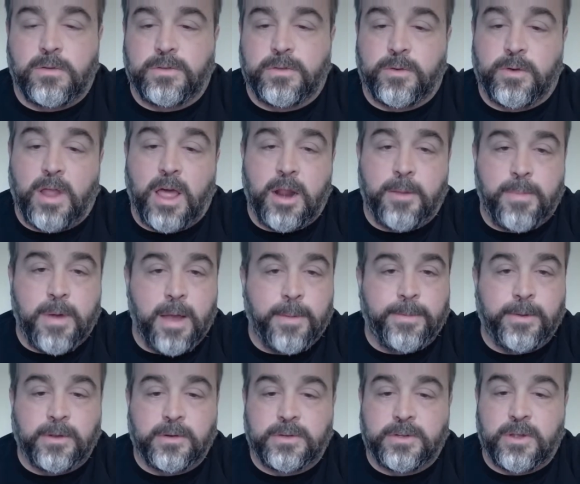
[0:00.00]
There are a lot of
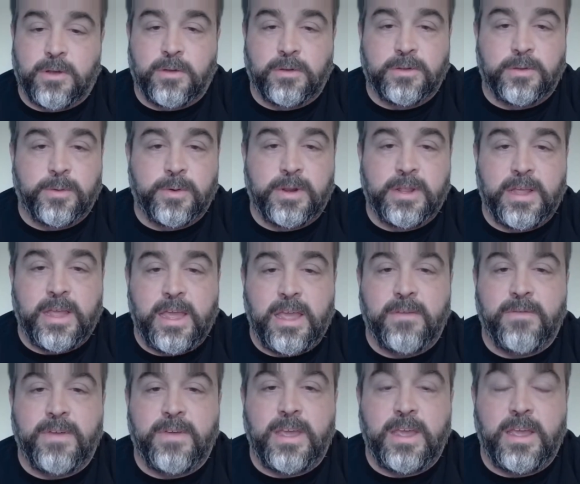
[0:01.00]
popular songs that were in the key
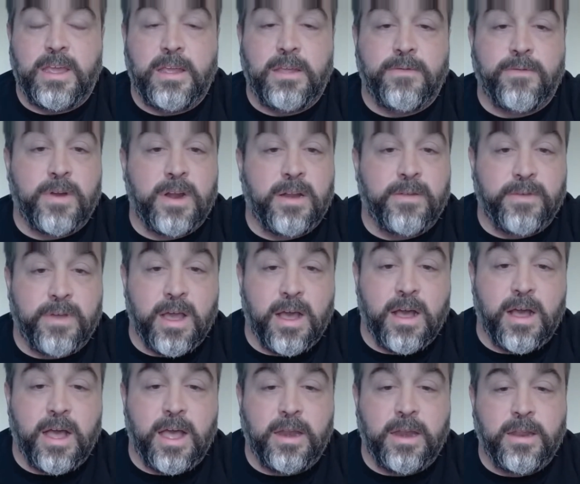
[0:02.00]
of E. Friend of
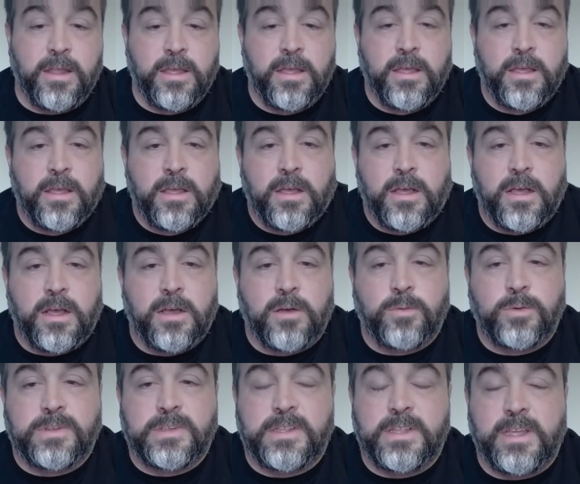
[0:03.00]
God
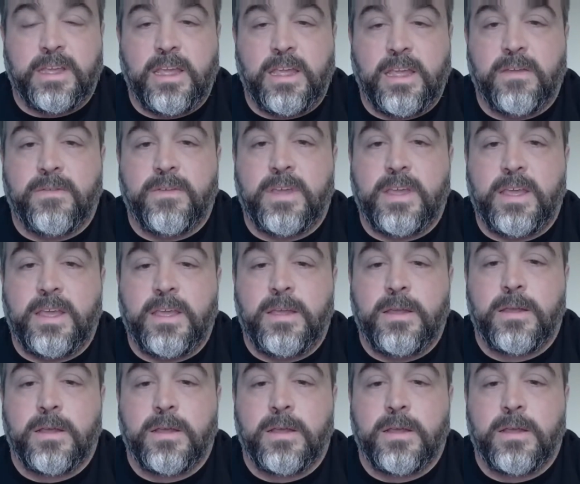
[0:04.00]
was in the key of E.